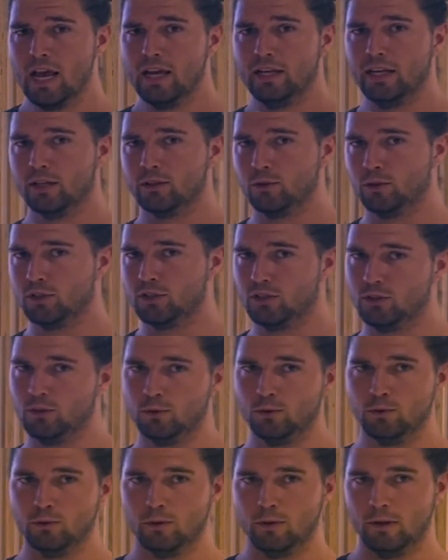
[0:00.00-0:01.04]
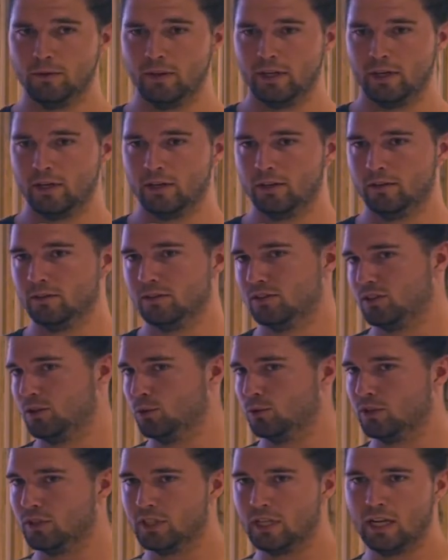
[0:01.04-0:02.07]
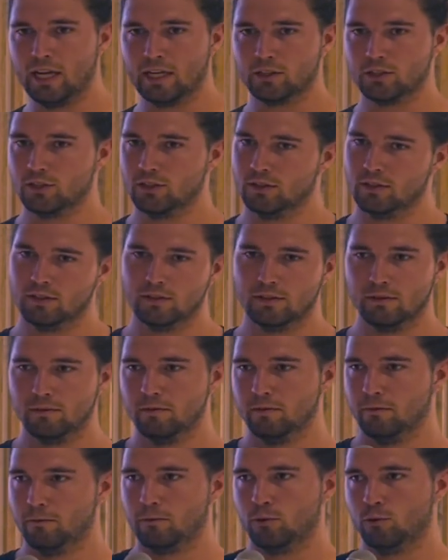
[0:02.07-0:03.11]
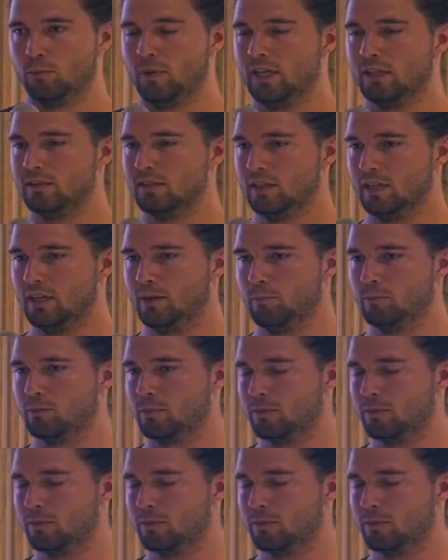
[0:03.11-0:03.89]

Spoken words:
they could do their student elections through MACI in a